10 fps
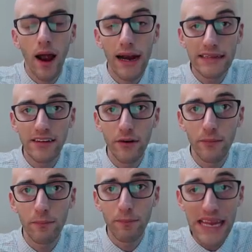All right, so
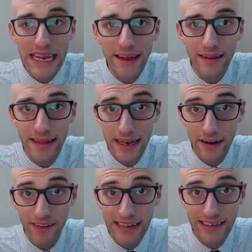B, the
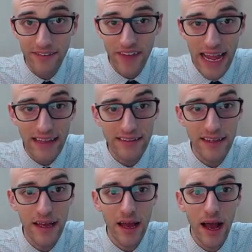intervention phase,